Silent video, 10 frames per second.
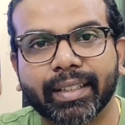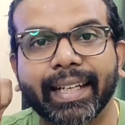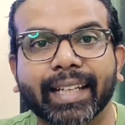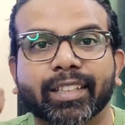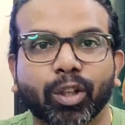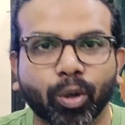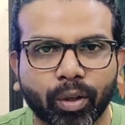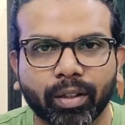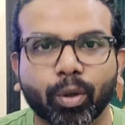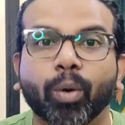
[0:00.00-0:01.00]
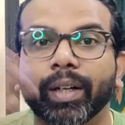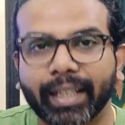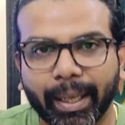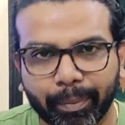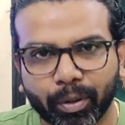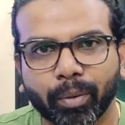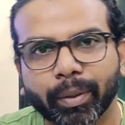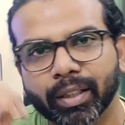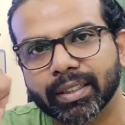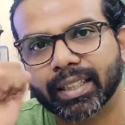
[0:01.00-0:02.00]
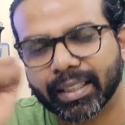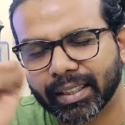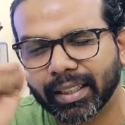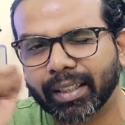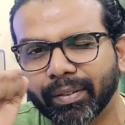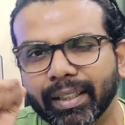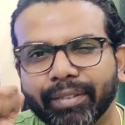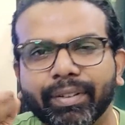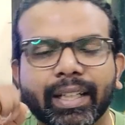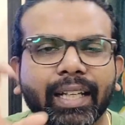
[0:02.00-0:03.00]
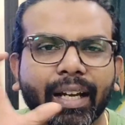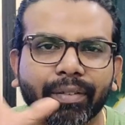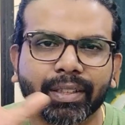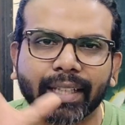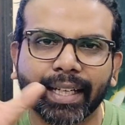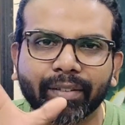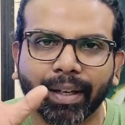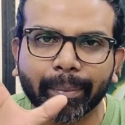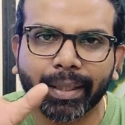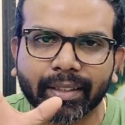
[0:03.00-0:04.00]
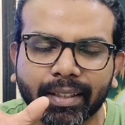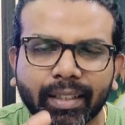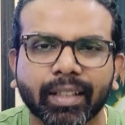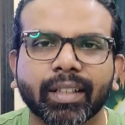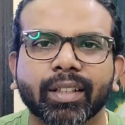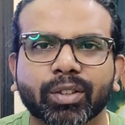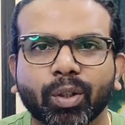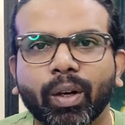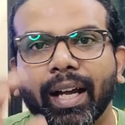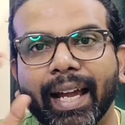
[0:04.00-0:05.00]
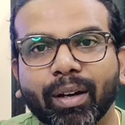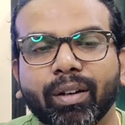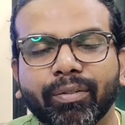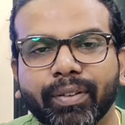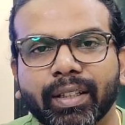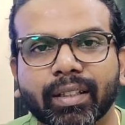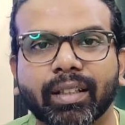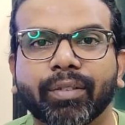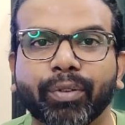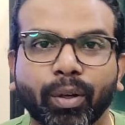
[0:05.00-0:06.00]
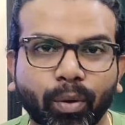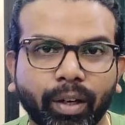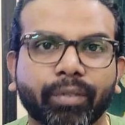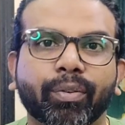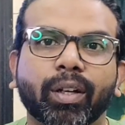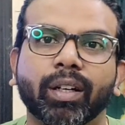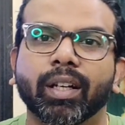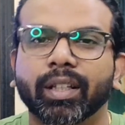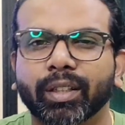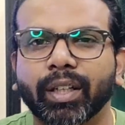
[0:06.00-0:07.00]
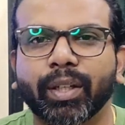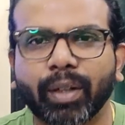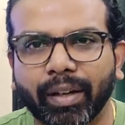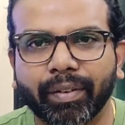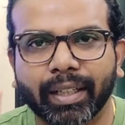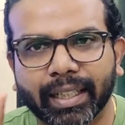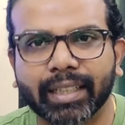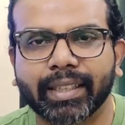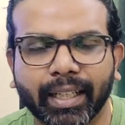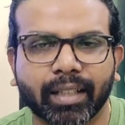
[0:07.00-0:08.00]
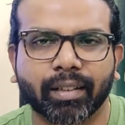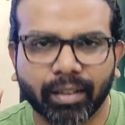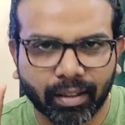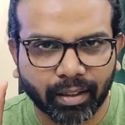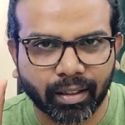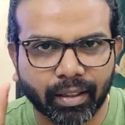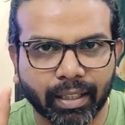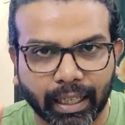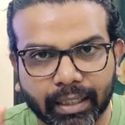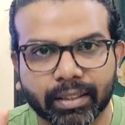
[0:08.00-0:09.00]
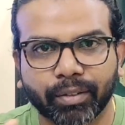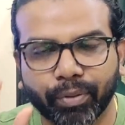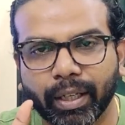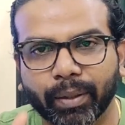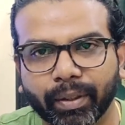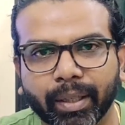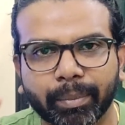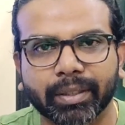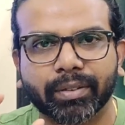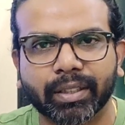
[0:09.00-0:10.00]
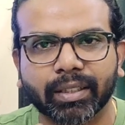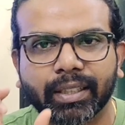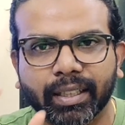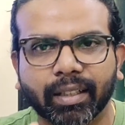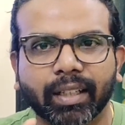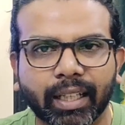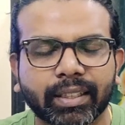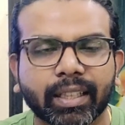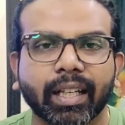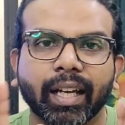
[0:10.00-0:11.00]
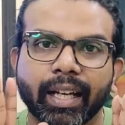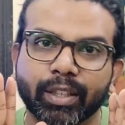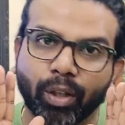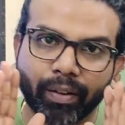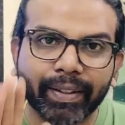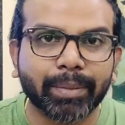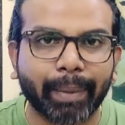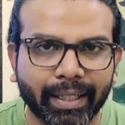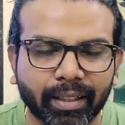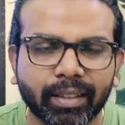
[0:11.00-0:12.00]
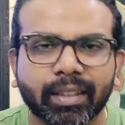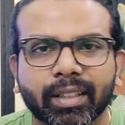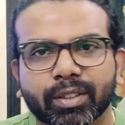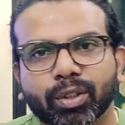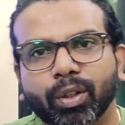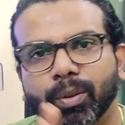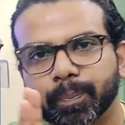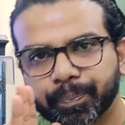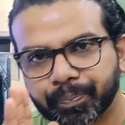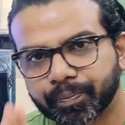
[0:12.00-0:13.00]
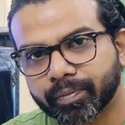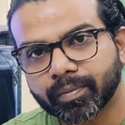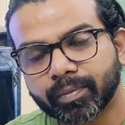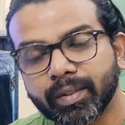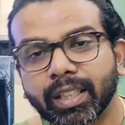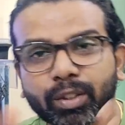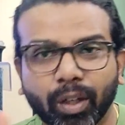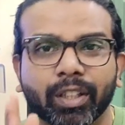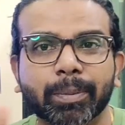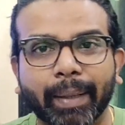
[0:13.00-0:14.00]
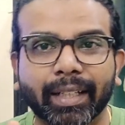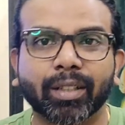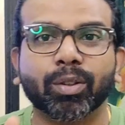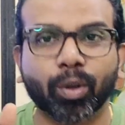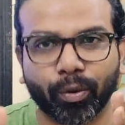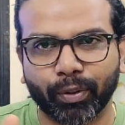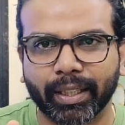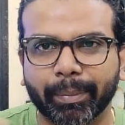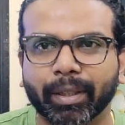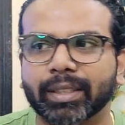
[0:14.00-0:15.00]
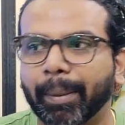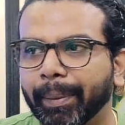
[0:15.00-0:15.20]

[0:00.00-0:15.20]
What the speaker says: take the load over time, because it will definitely have a slight vibration. So a Hangon filter, if you're going for, you need to have a little thick glass. If your aquarium is with a thicker glass, it's always better. So it's always better to go for that, because some